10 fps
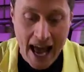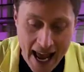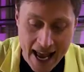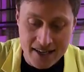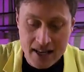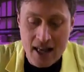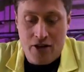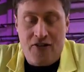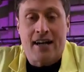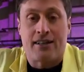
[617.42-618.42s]
And
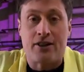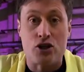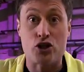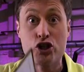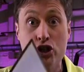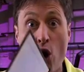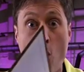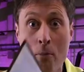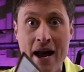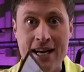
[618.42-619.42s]
the fact that there's
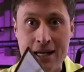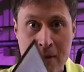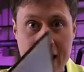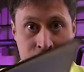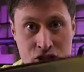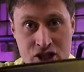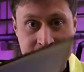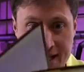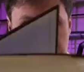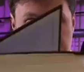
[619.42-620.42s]
so many pages
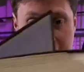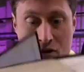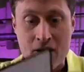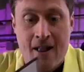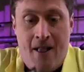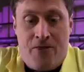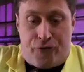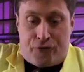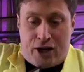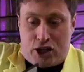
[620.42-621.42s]
sticking together,
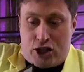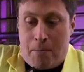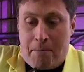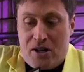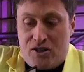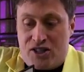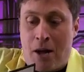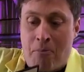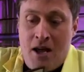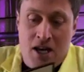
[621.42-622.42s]
the friction builds
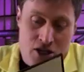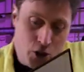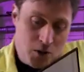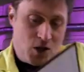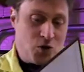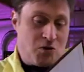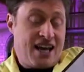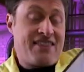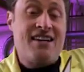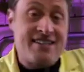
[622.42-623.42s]
up to a
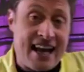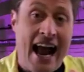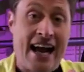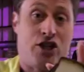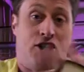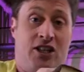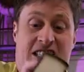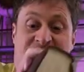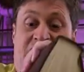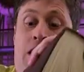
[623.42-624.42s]
degree that is actually
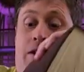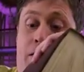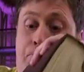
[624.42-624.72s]
very